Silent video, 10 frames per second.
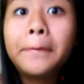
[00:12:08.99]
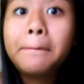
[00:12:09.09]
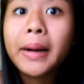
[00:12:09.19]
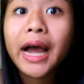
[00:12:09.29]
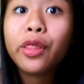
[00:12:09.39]

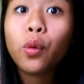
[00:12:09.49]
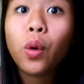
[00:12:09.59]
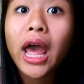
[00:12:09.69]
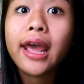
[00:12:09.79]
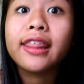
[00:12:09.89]
By the
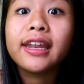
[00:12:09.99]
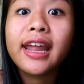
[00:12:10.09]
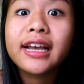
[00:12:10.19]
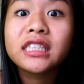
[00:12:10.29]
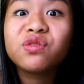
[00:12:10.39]
way, the
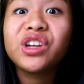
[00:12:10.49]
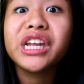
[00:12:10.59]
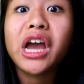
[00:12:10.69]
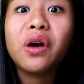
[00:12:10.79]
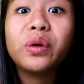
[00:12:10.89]
next
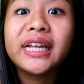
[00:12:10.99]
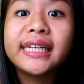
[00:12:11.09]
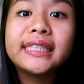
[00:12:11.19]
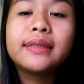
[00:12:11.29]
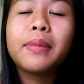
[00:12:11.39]
video
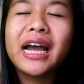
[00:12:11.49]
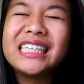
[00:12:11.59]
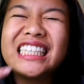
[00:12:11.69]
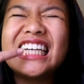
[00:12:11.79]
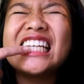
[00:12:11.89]
is my
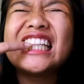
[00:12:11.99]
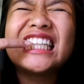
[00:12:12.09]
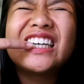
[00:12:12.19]
teeth.